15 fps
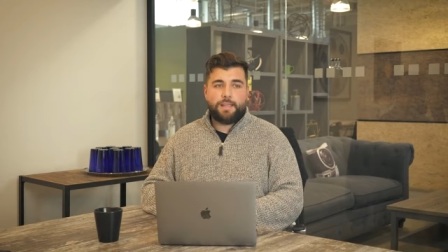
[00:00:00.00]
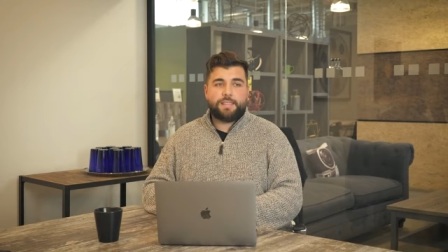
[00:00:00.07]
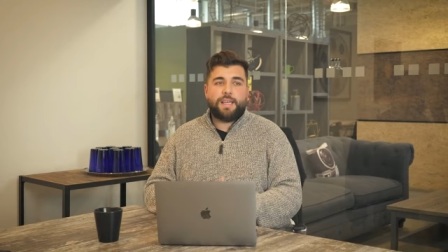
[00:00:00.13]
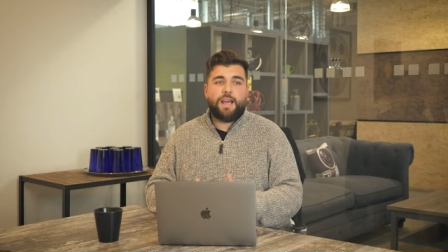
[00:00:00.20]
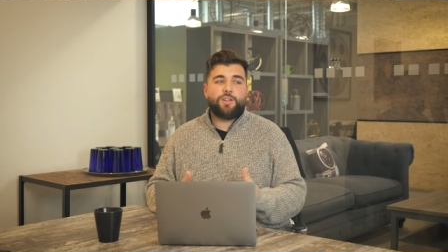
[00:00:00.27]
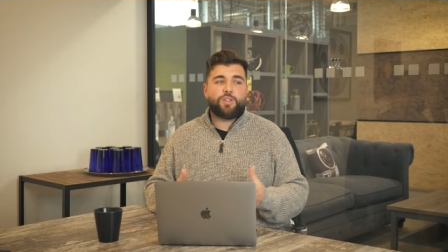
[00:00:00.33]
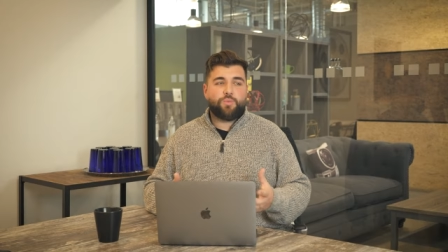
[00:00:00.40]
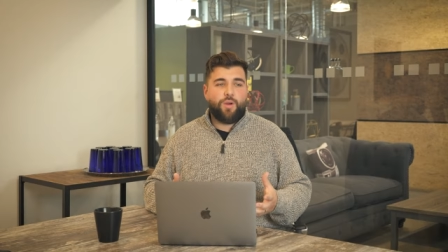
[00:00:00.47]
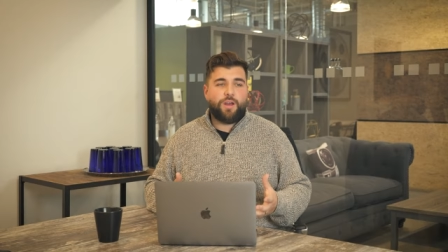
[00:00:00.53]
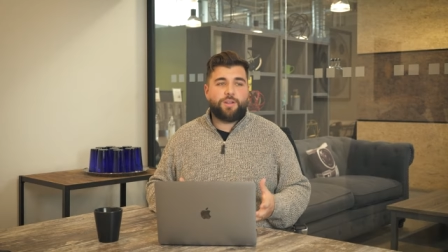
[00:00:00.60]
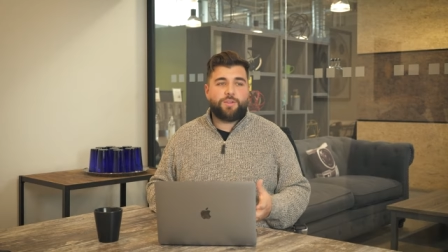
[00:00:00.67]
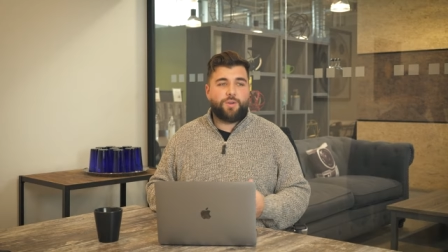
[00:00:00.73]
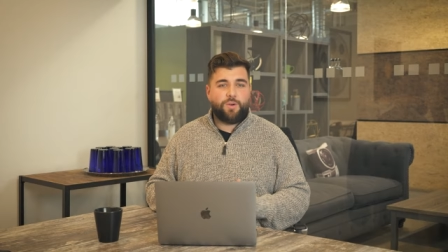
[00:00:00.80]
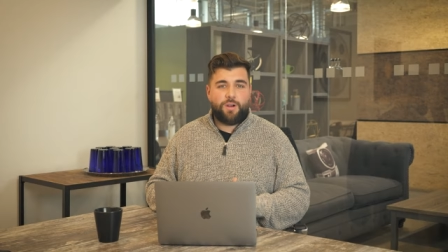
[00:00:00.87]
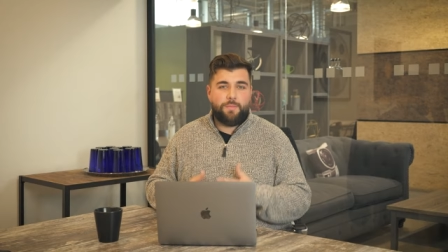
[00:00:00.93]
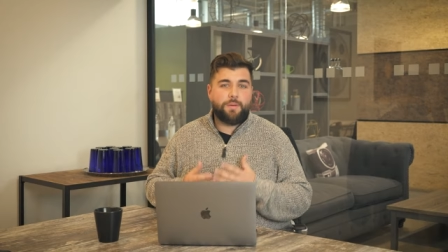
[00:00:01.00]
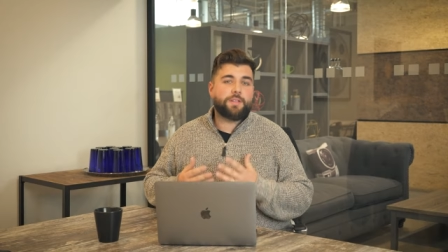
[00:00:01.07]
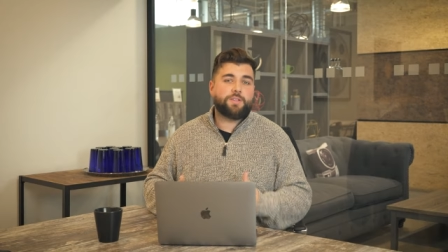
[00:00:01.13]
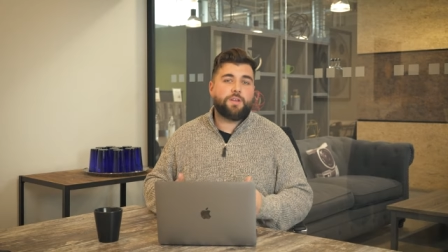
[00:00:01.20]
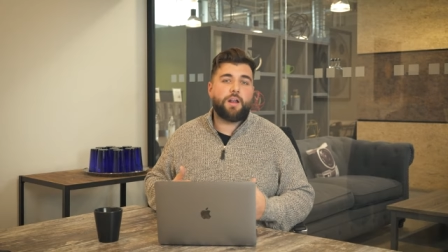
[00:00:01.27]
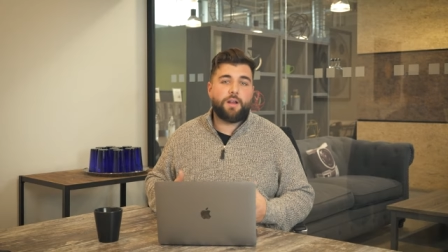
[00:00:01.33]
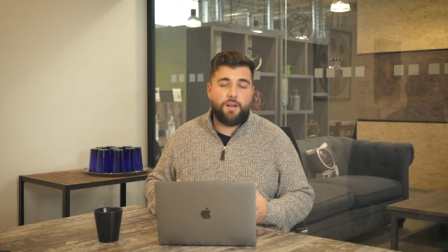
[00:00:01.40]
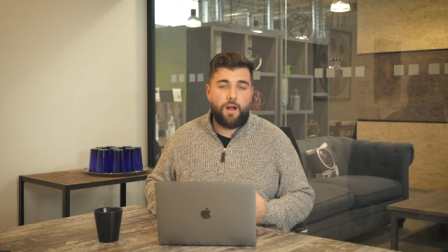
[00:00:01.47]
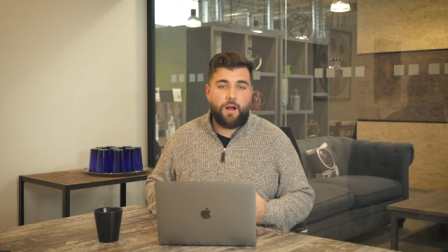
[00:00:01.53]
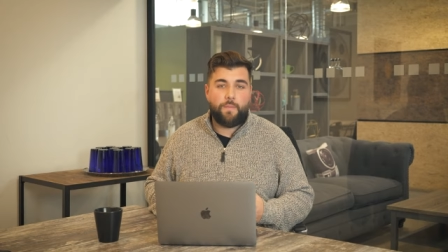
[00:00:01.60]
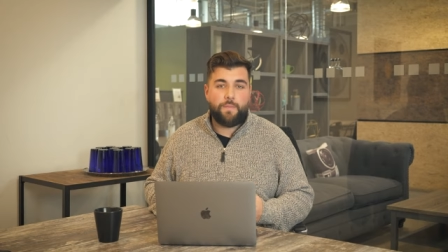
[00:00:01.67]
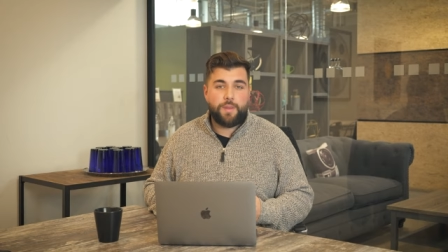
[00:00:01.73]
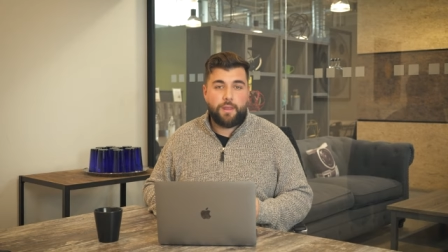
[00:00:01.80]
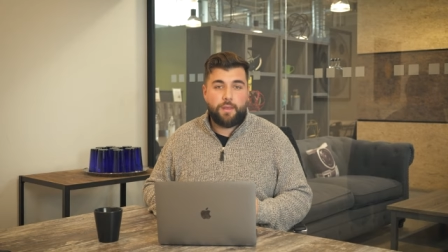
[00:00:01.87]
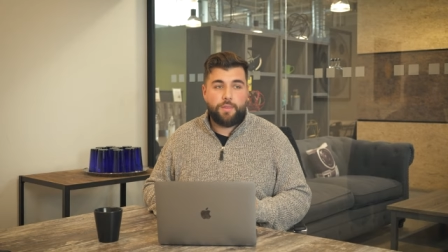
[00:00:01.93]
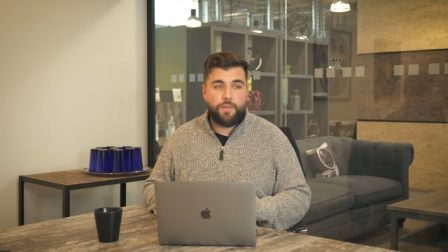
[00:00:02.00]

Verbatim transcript: It sounds predatory, but it's not at all.